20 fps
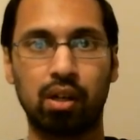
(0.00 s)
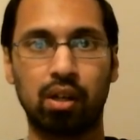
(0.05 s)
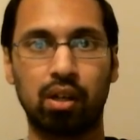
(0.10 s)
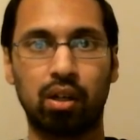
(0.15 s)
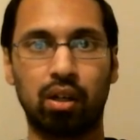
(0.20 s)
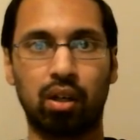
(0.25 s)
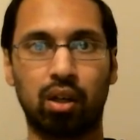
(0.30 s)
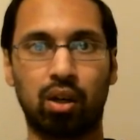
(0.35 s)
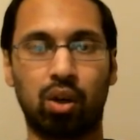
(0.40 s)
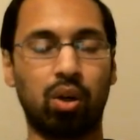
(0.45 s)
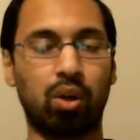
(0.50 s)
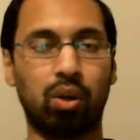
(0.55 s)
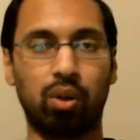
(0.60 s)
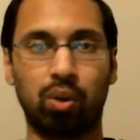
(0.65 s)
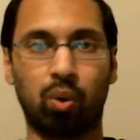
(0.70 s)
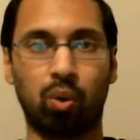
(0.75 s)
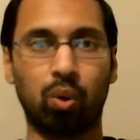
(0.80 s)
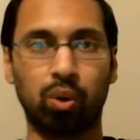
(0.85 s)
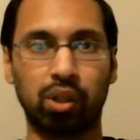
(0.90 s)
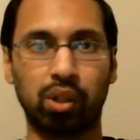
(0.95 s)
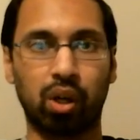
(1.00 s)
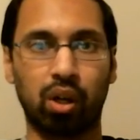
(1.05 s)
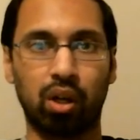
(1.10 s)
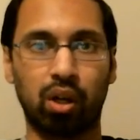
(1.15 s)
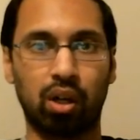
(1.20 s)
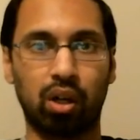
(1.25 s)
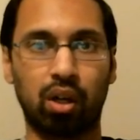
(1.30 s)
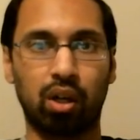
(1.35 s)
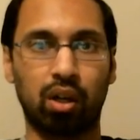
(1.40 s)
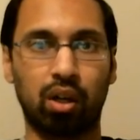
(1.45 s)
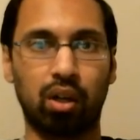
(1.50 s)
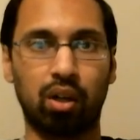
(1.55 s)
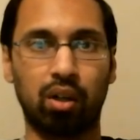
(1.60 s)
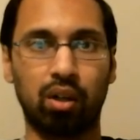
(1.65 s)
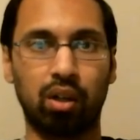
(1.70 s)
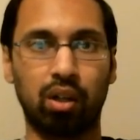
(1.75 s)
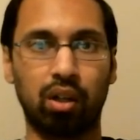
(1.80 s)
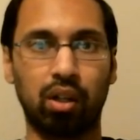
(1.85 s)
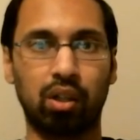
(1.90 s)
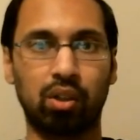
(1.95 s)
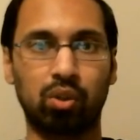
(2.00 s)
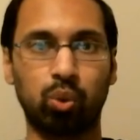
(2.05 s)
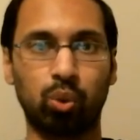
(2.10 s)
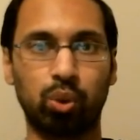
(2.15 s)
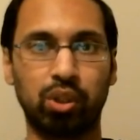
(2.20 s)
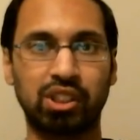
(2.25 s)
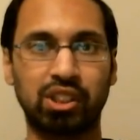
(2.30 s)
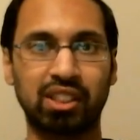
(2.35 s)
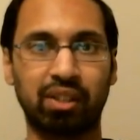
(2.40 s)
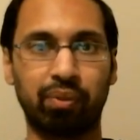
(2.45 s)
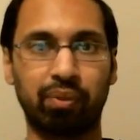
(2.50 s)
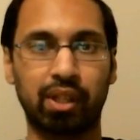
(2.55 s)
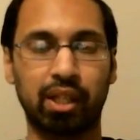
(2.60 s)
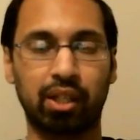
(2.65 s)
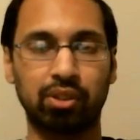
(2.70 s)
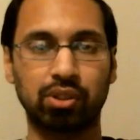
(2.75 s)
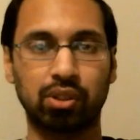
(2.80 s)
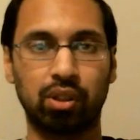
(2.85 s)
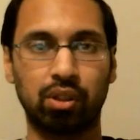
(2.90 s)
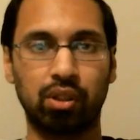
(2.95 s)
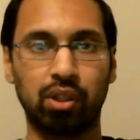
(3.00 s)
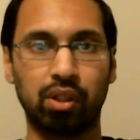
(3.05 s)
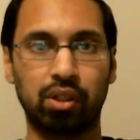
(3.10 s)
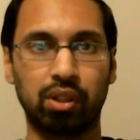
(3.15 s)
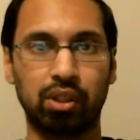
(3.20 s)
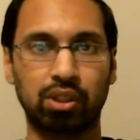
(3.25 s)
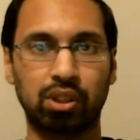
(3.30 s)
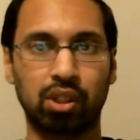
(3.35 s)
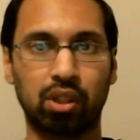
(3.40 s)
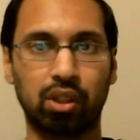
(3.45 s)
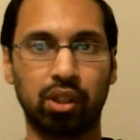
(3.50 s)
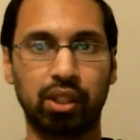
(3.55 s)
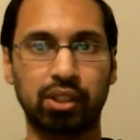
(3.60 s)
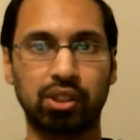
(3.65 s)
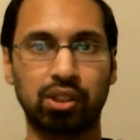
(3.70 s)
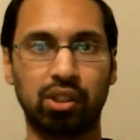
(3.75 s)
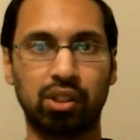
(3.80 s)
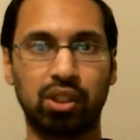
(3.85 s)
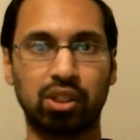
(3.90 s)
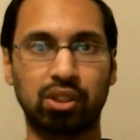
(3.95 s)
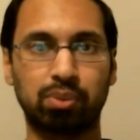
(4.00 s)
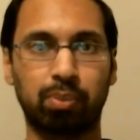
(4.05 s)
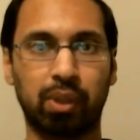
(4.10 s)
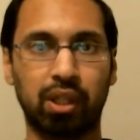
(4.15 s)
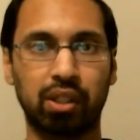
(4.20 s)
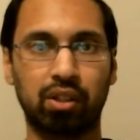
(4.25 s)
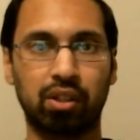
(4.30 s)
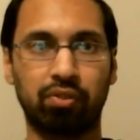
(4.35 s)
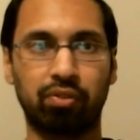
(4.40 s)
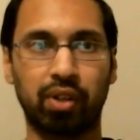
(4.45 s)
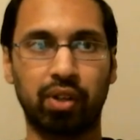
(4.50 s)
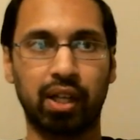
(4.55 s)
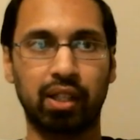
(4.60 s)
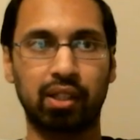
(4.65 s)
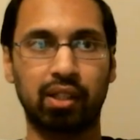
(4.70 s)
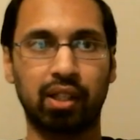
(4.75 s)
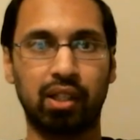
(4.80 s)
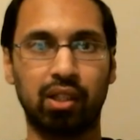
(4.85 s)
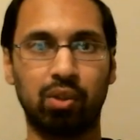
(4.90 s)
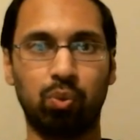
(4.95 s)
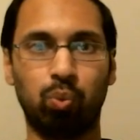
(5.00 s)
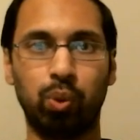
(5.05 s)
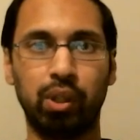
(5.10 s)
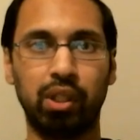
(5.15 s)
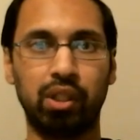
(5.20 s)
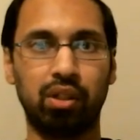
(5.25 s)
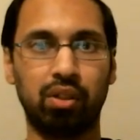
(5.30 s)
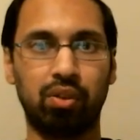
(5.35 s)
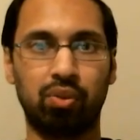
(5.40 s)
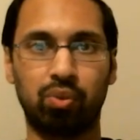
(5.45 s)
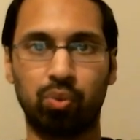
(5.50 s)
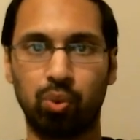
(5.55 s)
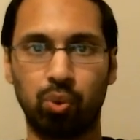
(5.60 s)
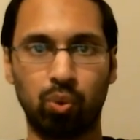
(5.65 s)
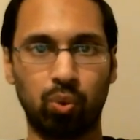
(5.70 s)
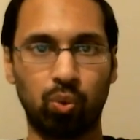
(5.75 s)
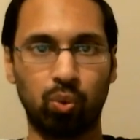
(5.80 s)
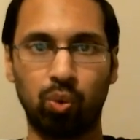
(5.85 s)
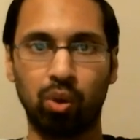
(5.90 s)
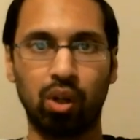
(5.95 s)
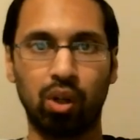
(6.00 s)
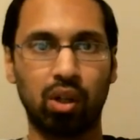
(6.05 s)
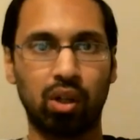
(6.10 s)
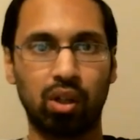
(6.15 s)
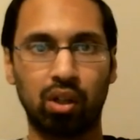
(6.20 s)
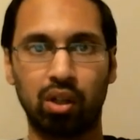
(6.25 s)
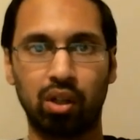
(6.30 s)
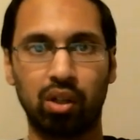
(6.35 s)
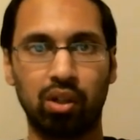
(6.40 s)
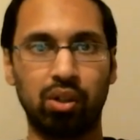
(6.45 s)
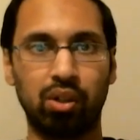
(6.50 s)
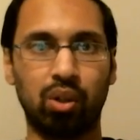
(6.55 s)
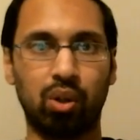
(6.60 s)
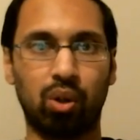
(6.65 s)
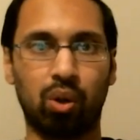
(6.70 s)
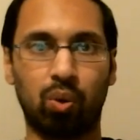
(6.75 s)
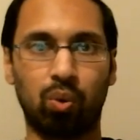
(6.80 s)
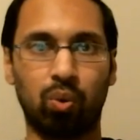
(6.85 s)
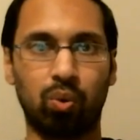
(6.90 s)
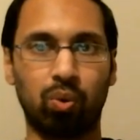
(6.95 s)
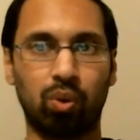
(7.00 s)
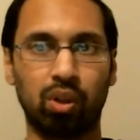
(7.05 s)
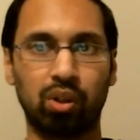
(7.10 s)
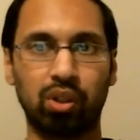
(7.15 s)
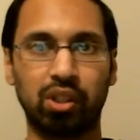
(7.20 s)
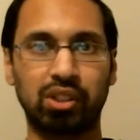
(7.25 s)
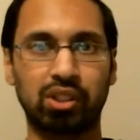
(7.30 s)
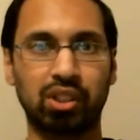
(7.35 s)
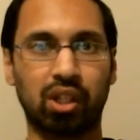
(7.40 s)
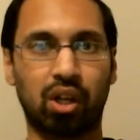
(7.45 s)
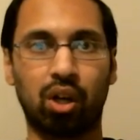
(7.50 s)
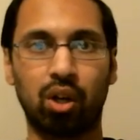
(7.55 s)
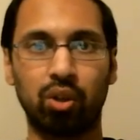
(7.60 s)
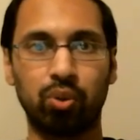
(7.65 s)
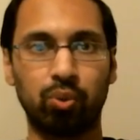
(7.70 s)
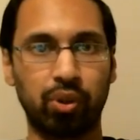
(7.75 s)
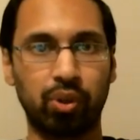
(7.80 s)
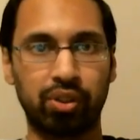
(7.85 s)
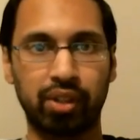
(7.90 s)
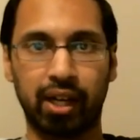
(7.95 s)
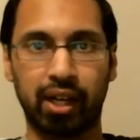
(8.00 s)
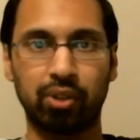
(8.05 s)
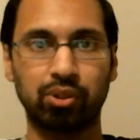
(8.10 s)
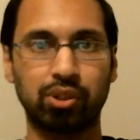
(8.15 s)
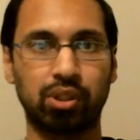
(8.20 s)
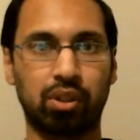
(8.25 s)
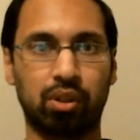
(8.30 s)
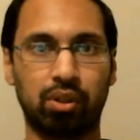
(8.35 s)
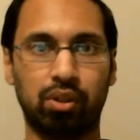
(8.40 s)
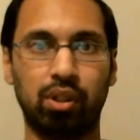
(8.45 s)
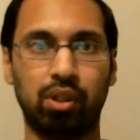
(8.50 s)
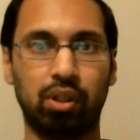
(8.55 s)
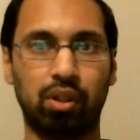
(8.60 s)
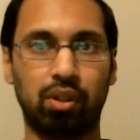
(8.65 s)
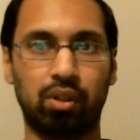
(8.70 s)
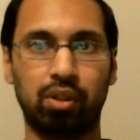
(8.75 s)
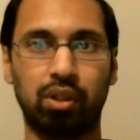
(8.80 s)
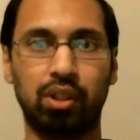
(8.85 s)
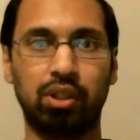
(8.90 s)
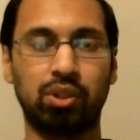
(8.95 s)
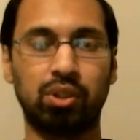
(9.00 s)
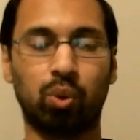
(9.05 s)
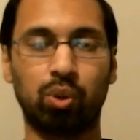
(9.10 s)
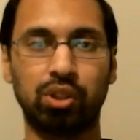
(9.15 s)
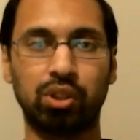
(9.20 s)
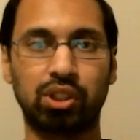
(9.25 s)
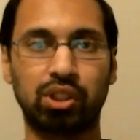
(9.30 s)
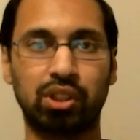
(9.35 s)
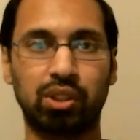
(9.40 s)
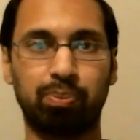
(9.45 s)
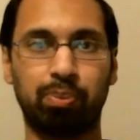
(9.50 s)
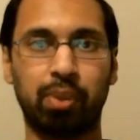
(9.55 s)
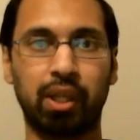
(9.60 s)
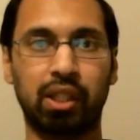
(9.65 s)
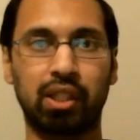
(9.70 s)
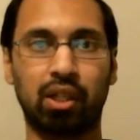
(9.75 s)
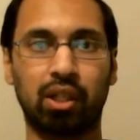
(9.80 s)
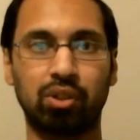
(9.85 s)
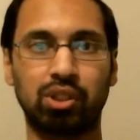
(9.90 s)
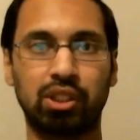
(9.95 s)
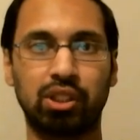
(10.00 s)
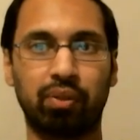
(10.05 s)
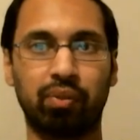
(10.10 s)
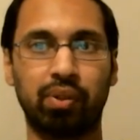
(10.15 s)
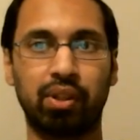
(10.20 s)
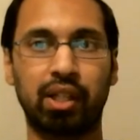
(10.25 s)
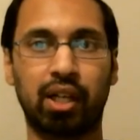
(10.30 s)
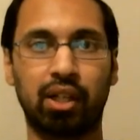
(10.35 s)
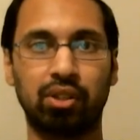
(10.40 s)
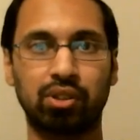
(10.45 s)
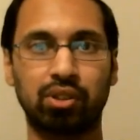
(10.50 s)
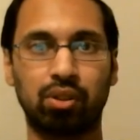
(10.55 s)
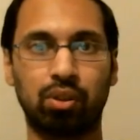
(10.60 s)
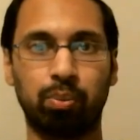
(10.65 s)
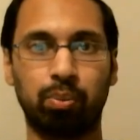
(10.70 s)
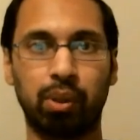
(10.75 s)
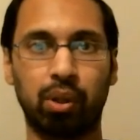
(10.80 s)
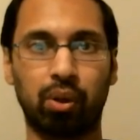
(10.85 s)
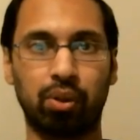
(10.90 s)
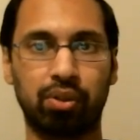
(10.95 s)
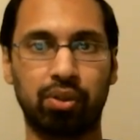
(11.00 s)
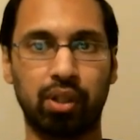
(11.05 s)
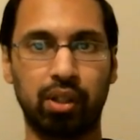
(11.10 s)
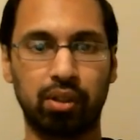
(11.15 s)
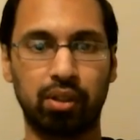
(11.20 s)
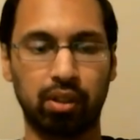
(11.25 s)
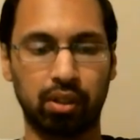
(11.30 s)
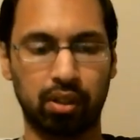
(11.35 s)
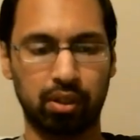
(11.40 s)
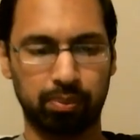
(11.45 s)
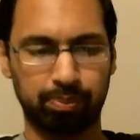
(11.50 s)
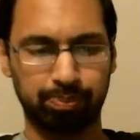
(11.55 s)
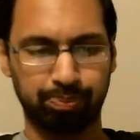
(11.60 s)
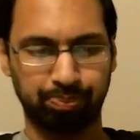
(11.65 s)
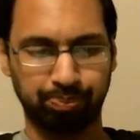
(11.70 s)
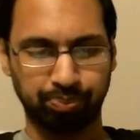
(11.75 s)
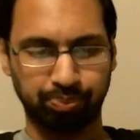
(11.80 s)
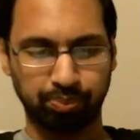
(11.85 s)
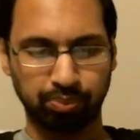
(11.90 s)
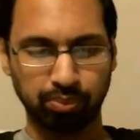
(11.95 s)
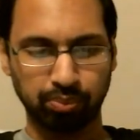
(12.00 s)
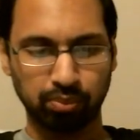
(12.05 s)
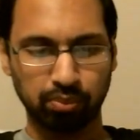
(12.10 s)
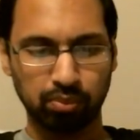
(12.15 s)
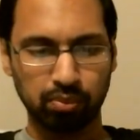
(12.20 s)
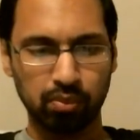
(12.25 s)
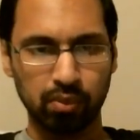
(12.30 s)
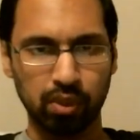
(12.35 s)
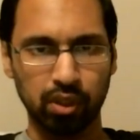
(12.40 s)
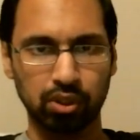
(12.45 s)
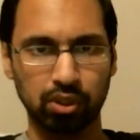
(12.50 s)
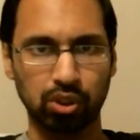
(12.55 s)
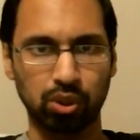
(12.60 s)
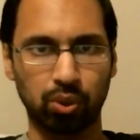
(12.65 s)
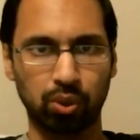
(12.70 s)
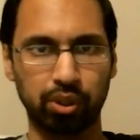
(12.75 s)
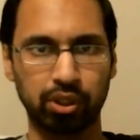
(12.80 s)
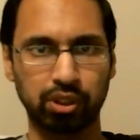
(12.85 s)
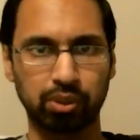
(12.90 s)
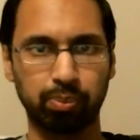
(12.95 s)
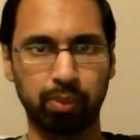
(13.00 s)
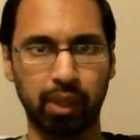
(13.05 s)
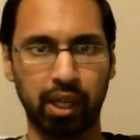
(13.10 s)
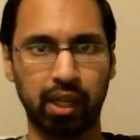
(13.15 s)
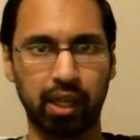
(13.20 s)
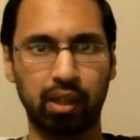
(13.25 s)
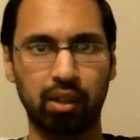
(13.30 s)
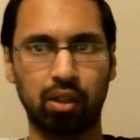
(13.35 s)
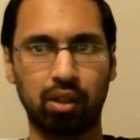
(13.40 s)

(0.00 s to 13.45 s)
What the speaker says: or only included 7,000 hadith in his collection, despite the fact that he weeded through, at least 100,000 hadith. He's only picked out 7,000 to be authentic. So this man